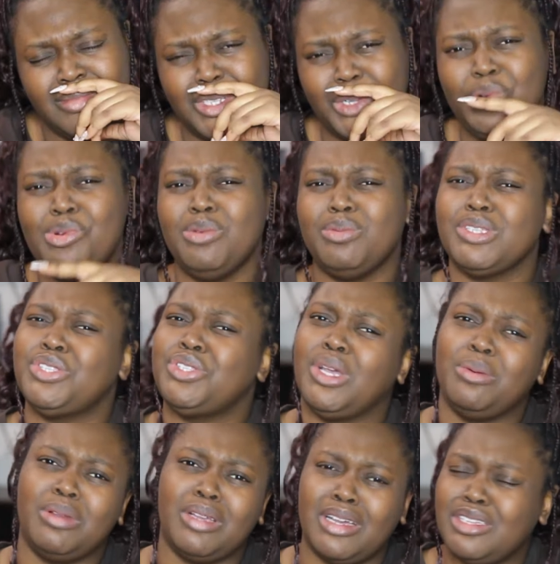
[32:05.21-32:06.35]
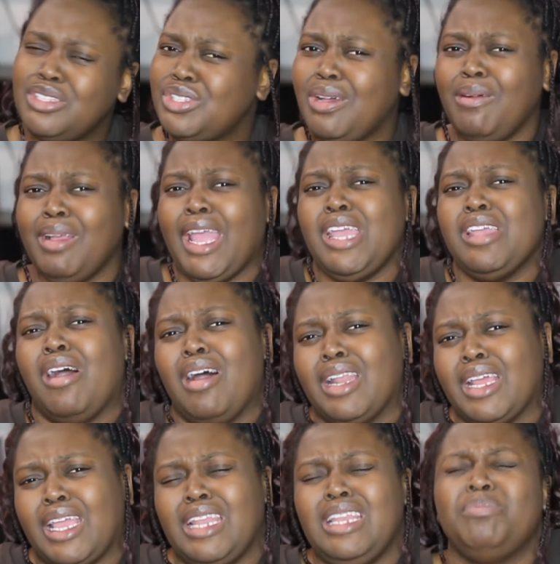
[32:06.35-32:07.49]
Ooh, it was so good, so chaotic,
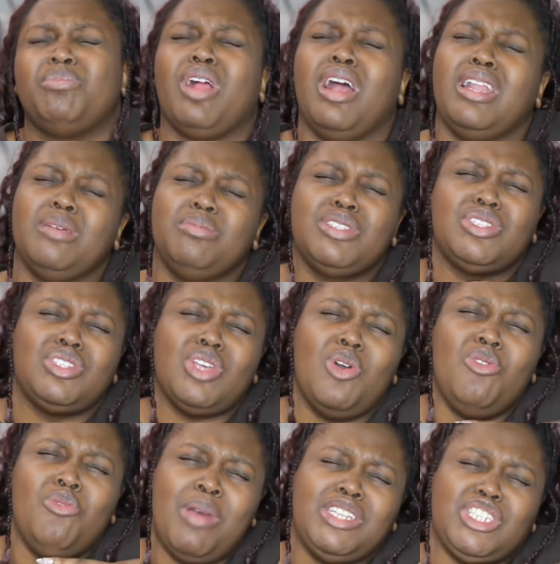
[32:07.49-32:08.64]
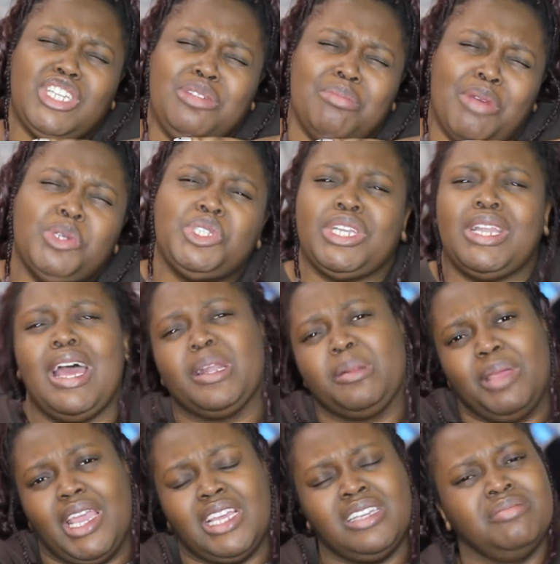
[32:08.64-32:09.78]
and it brought up so much emotion out of
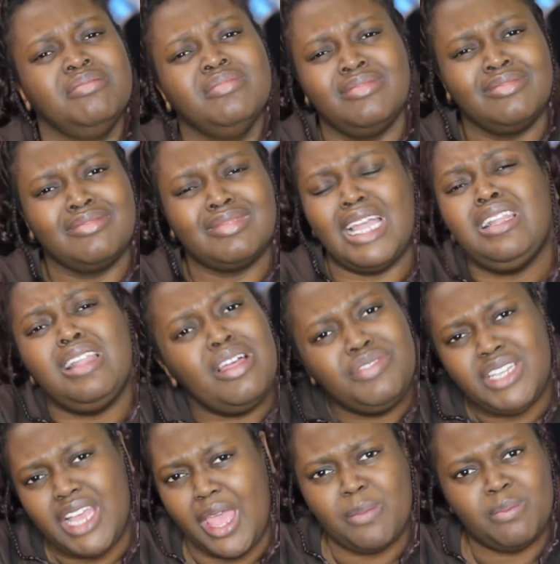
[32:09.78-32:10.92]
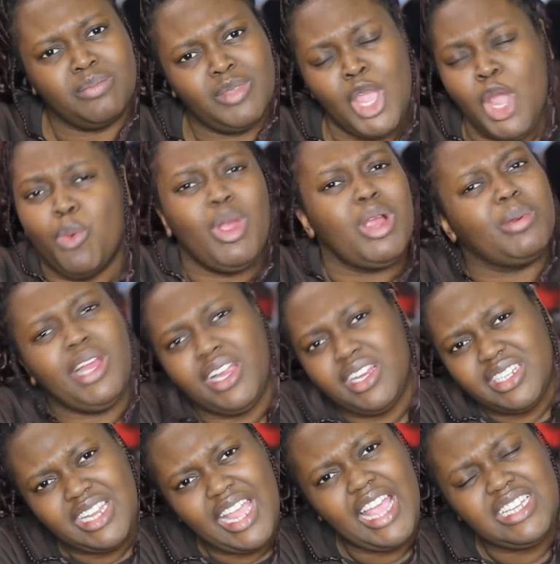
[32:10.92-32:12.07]
me. I loved it. Where were
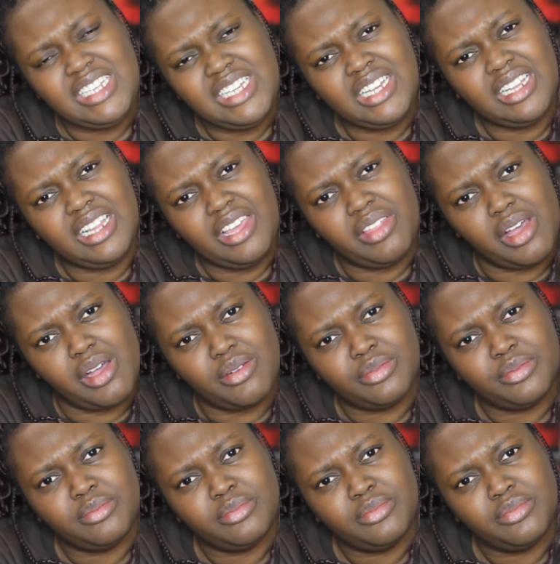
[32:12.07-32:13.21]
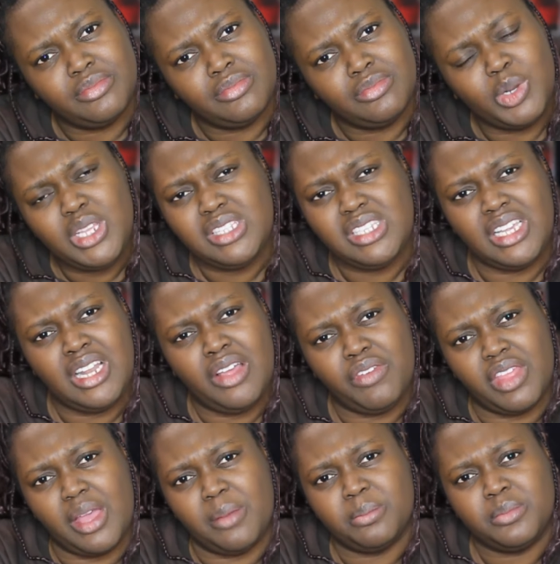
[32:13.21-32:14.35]
AD and Clay though? We didn't see enough of
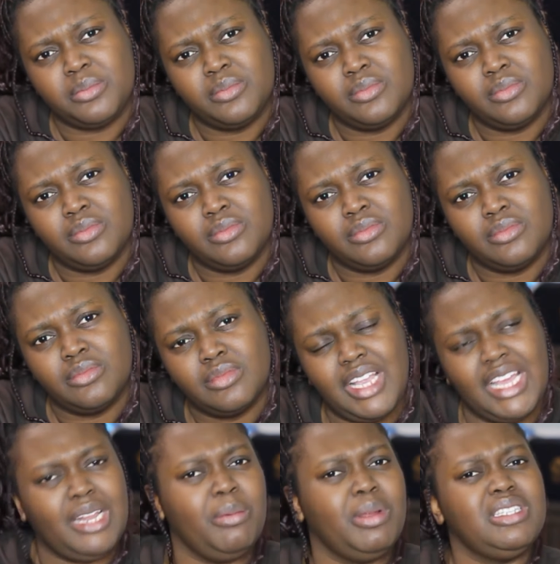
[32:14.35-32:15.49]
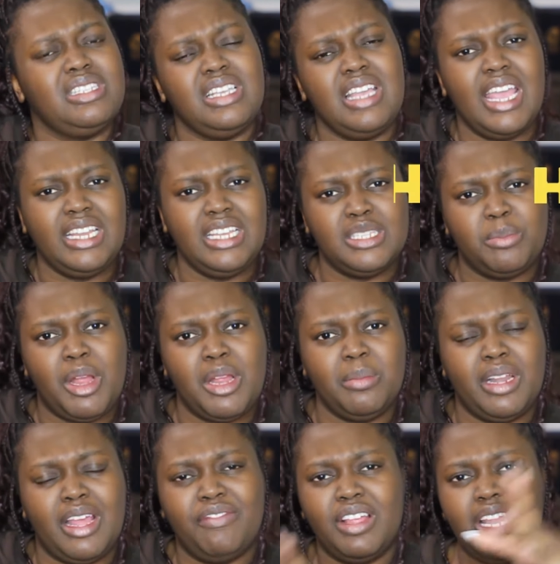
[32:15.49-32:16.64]
them. And I want to see AD's apartment. I
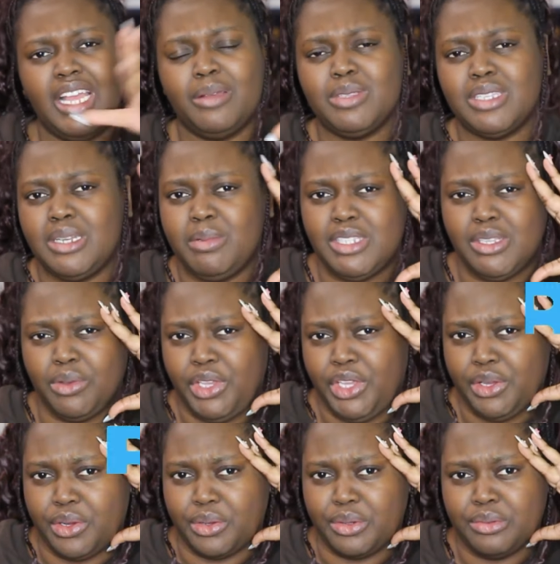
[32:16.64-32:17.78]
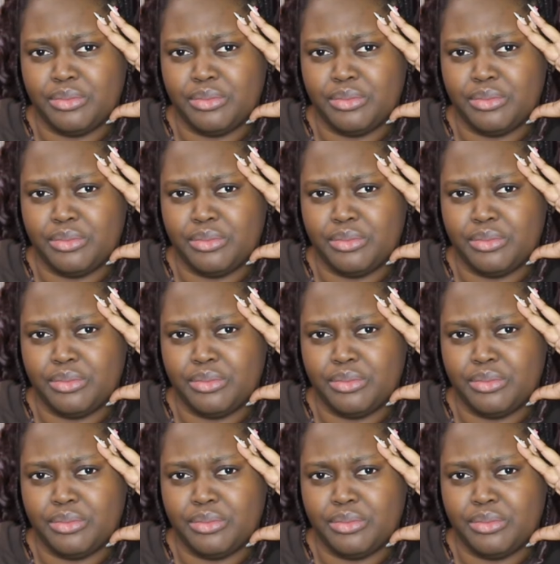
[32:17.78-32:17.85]
felt like it was going to be so cute.